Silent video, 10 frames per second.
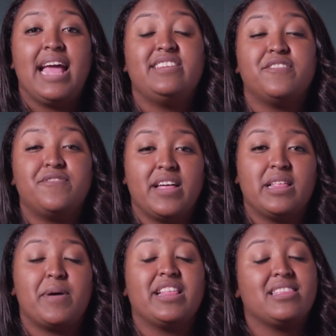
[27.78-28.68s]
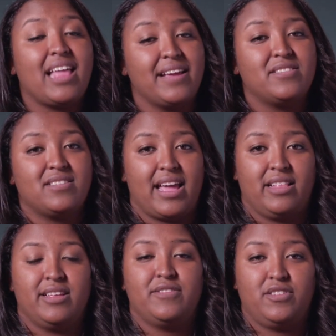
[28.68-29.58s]
and develop a
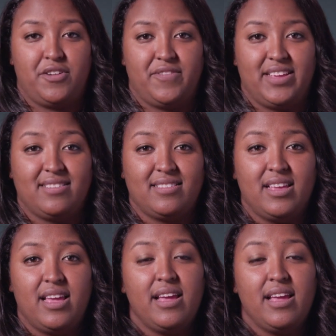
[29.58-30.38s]
lifestyle of service.